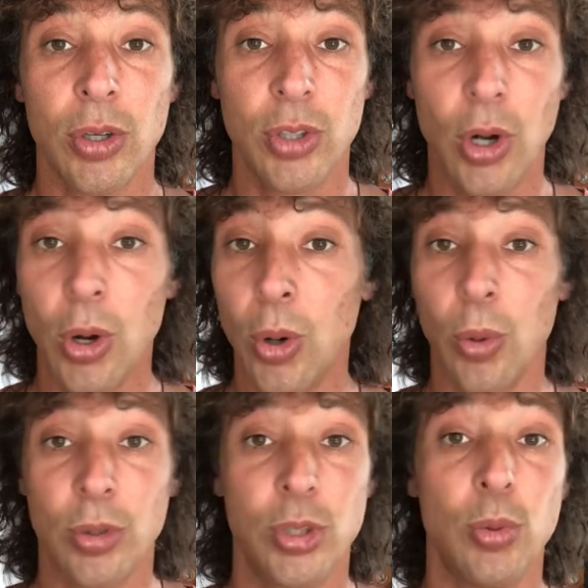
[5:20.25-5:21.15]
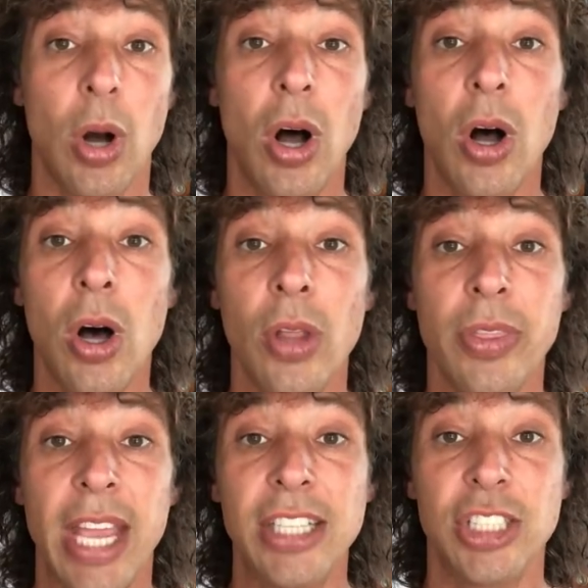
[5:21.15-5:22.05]
Go to all
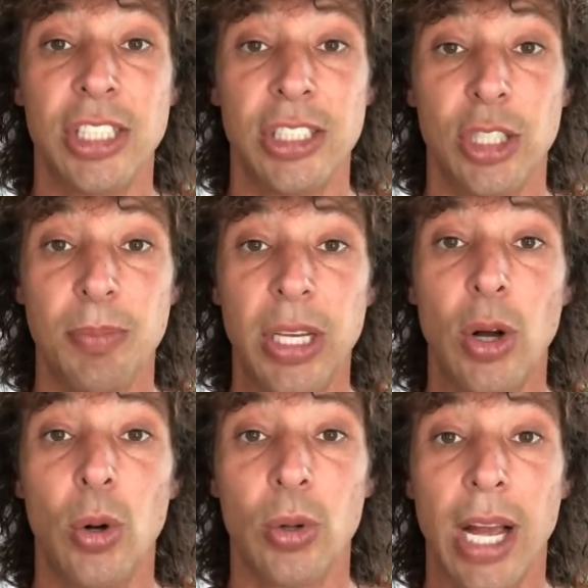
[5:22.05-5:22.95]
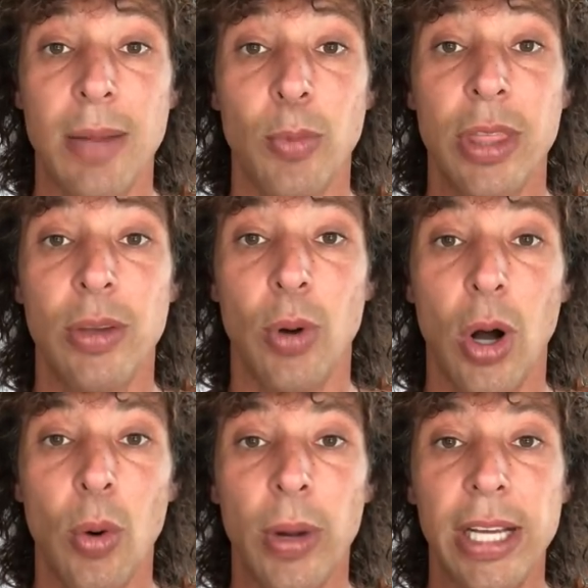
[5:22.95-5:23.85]
nations, and behold, I am with you
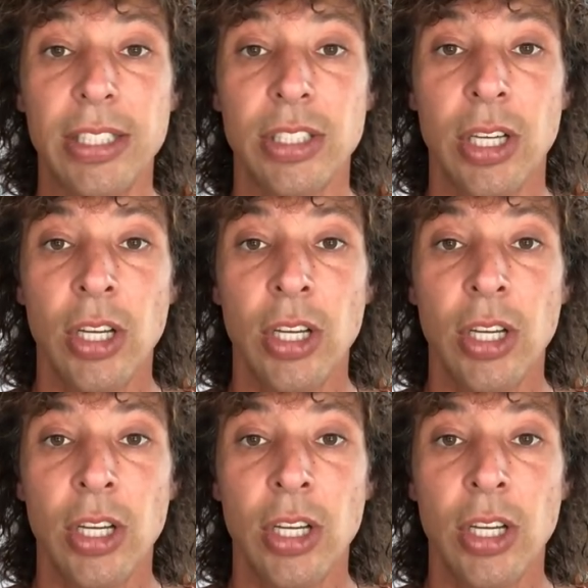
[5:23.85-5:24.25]
always.